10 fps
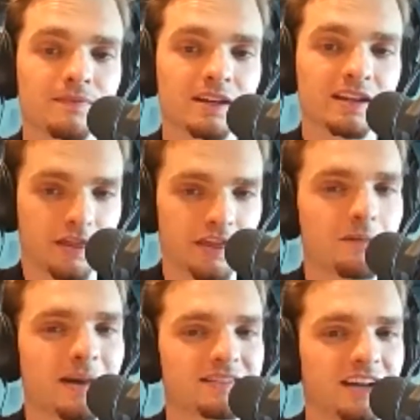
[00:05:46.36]
Okay, think
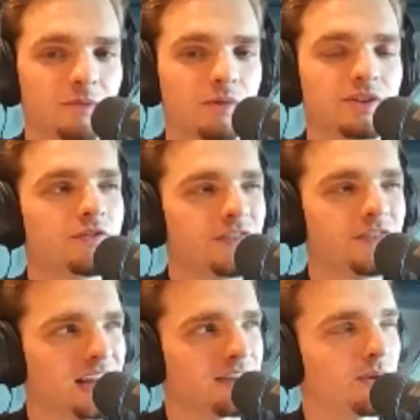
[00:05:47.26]
about a time where you
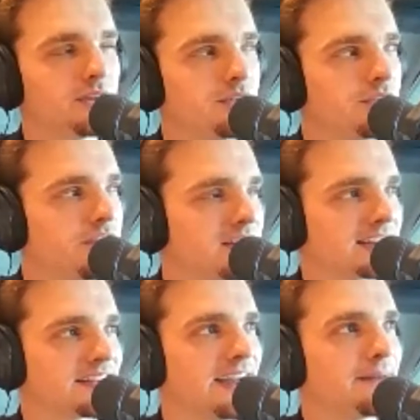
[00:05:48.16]
felt
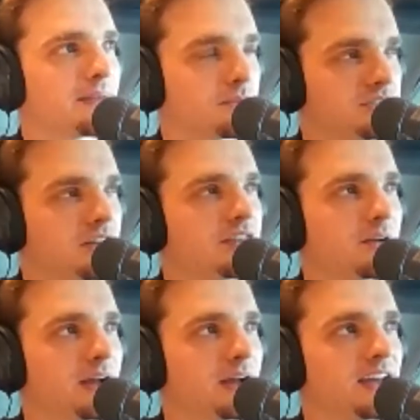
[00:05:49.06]
like that. I want you to think
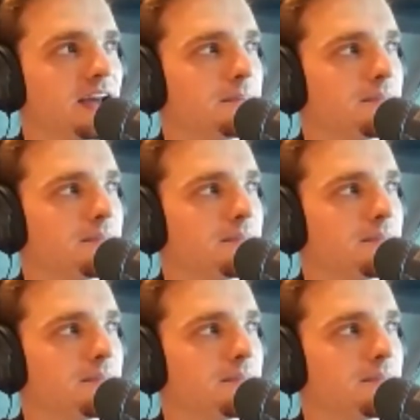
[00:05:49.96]
about that.